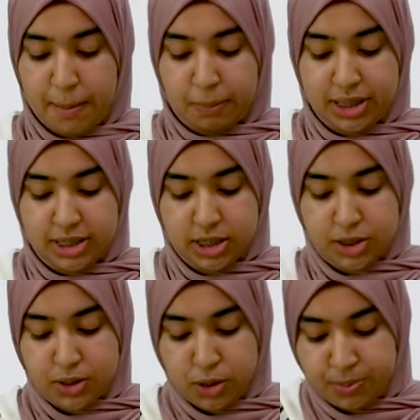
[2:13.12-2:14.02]
My
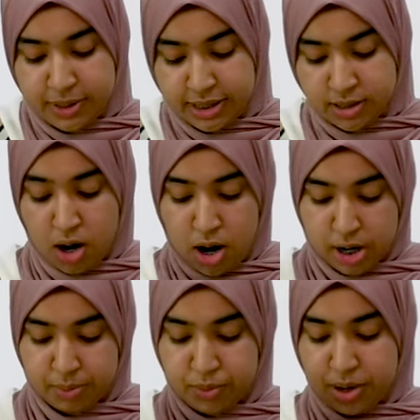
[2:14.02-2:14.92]
teacher looped his
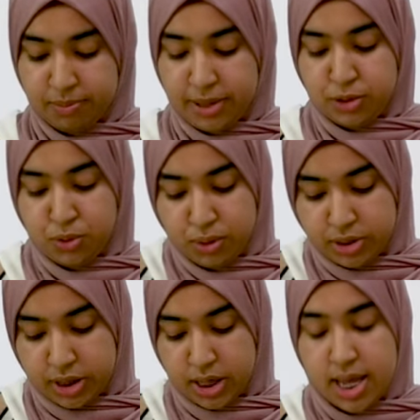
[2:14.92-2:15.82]
arm around my
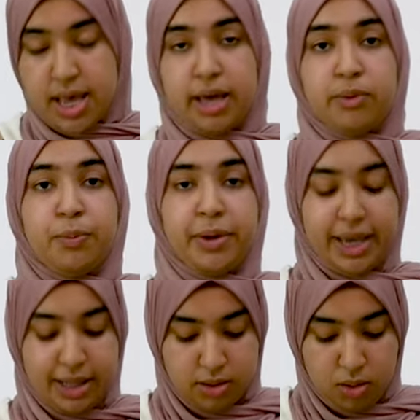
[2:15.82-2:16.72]
shoulder, and we
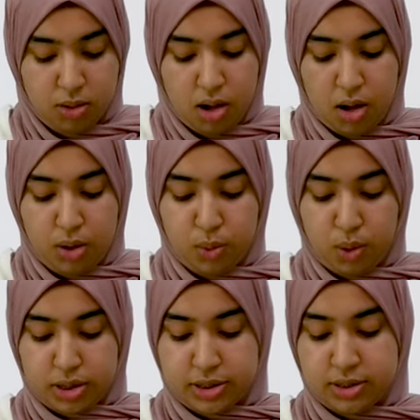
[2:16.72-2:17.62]
began the long
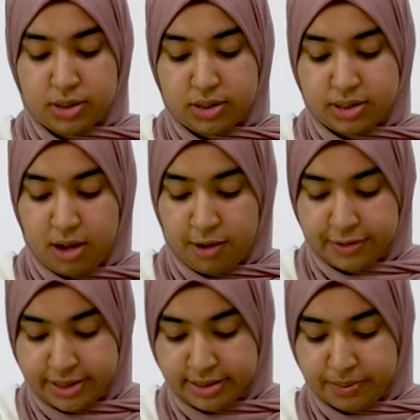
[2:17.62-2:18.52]
walk to the nurse's
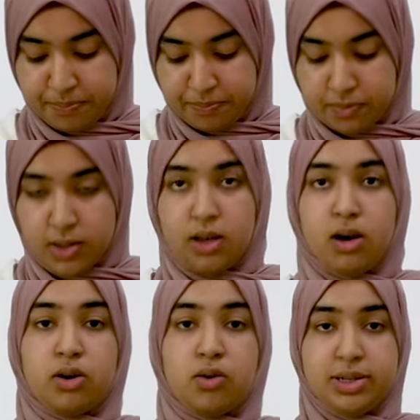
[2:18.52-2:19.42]
office,
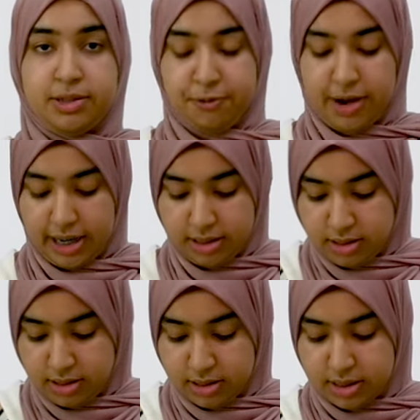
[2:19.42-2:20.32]
across the
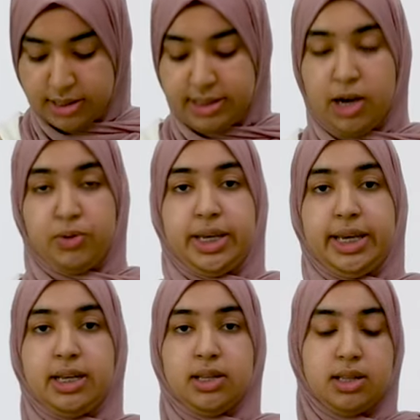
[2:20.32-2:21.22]
field, down the
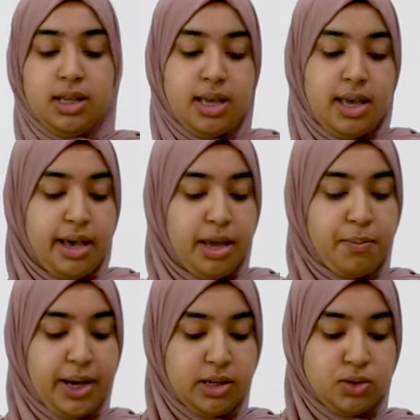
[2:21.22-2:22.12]
hill, and
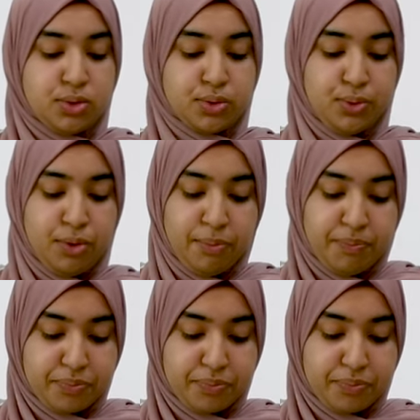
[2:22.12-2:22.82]
back into school.